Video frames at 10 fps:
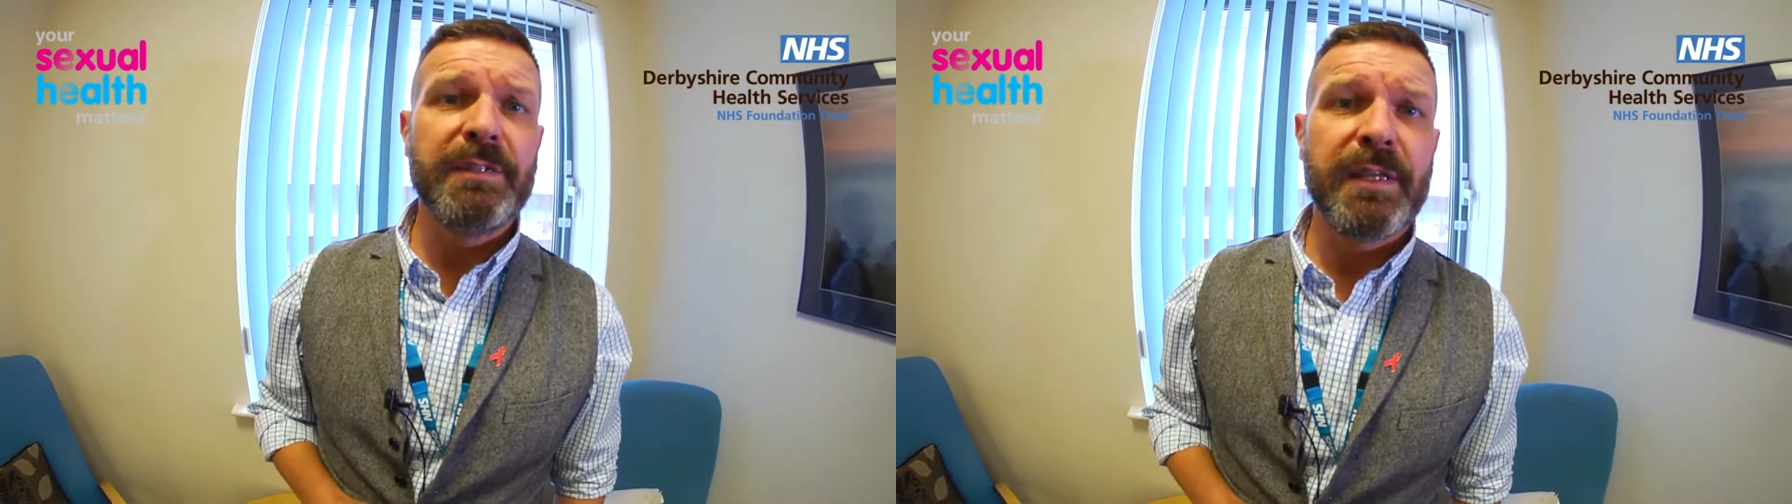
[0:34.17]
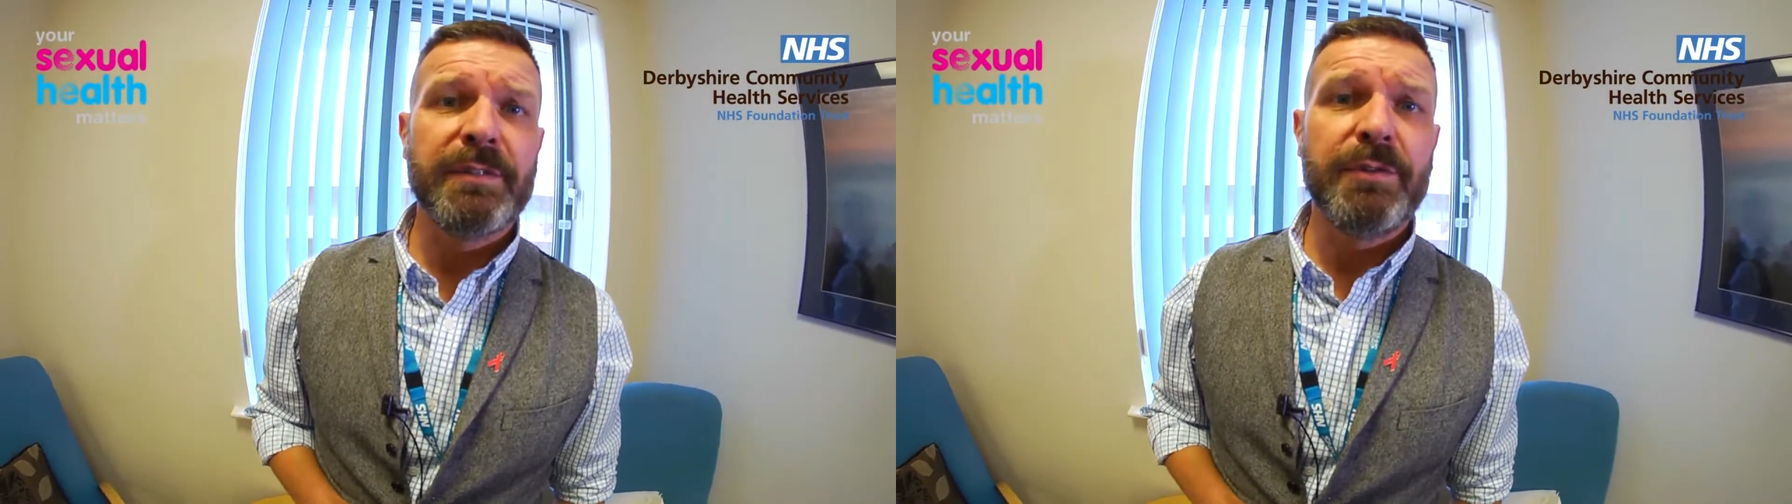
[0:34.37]

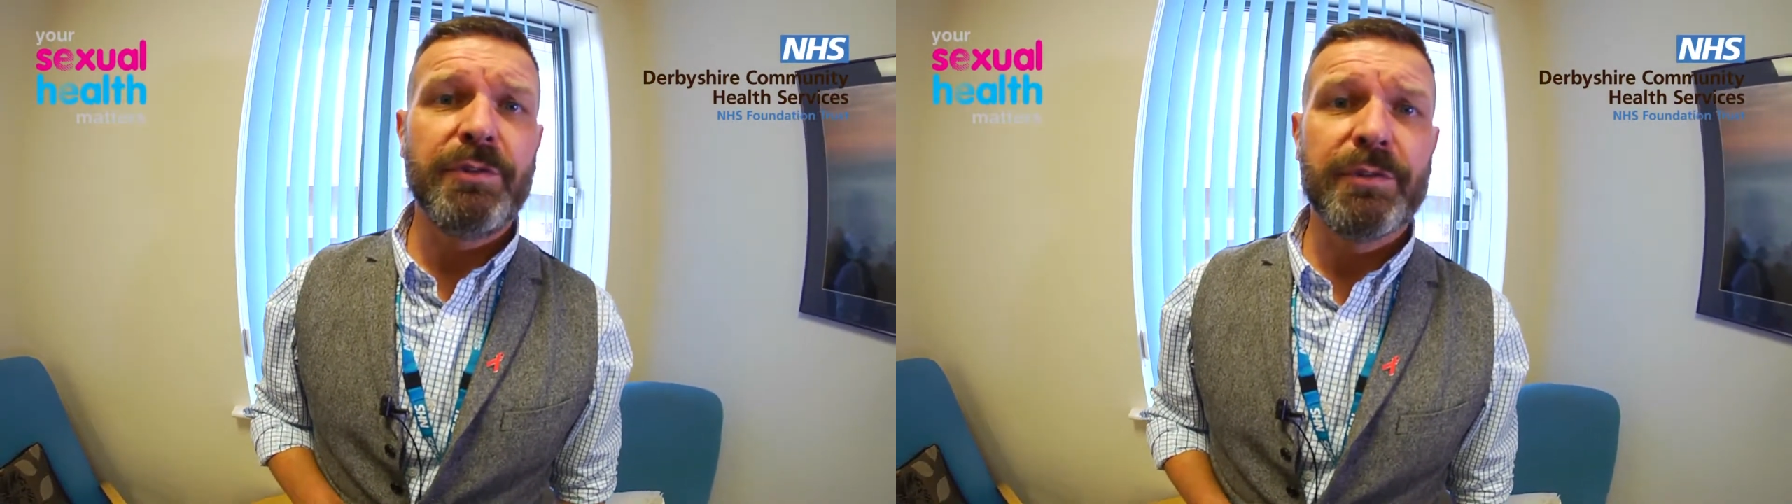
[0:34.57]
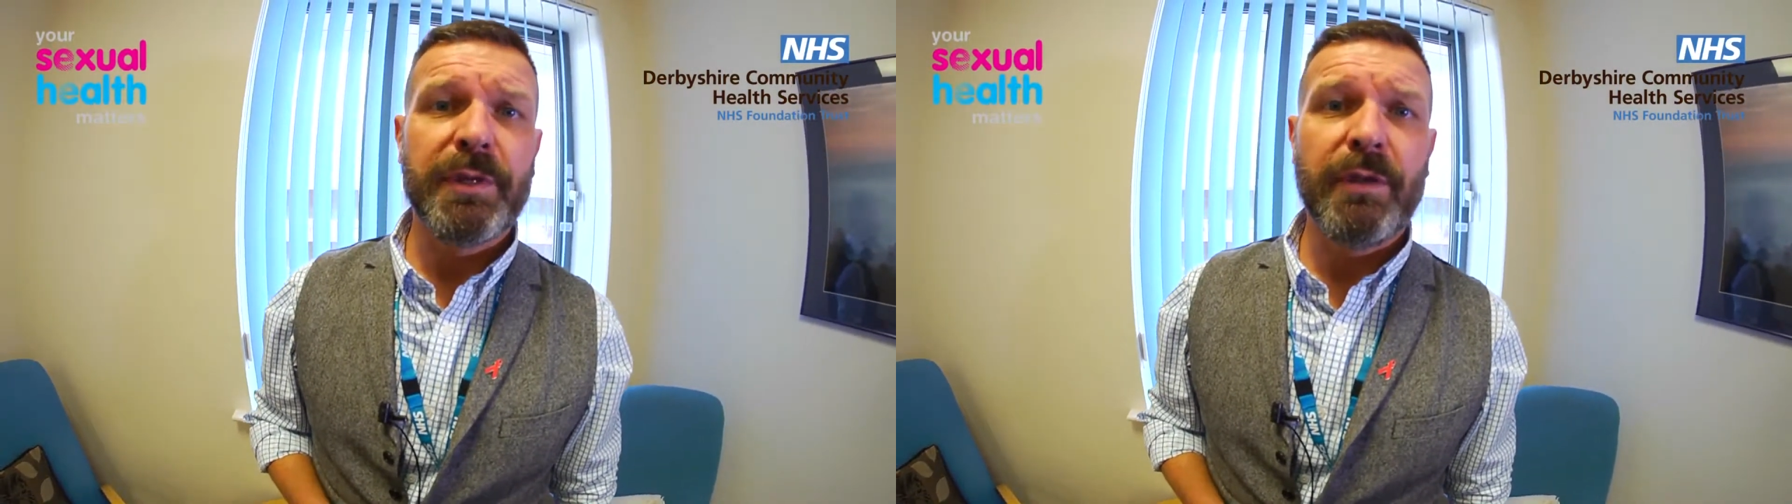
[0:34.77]
tested
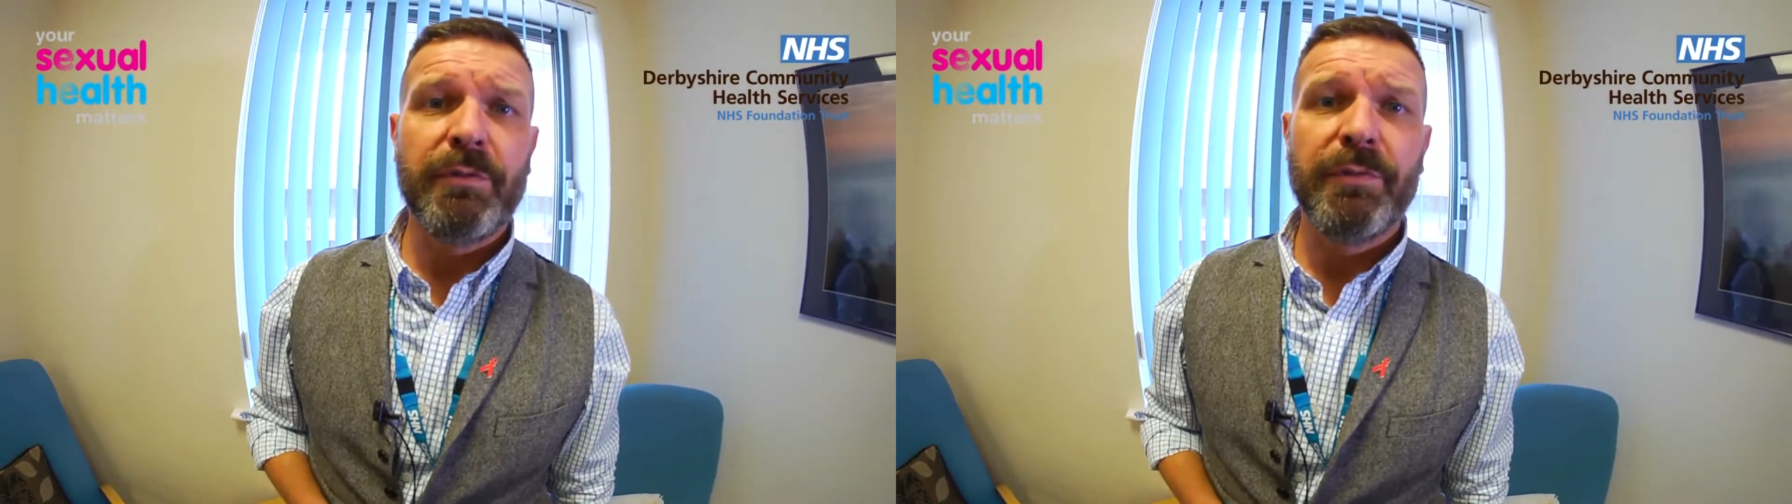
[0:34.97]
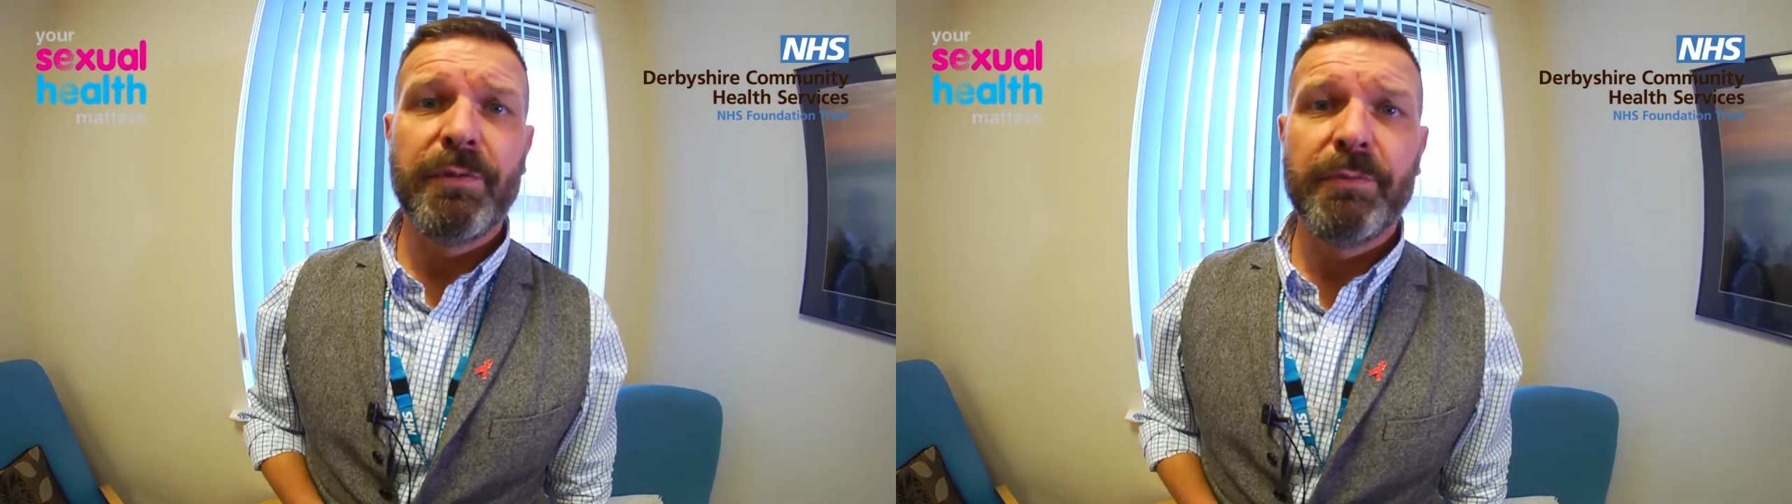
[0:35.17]
yourself.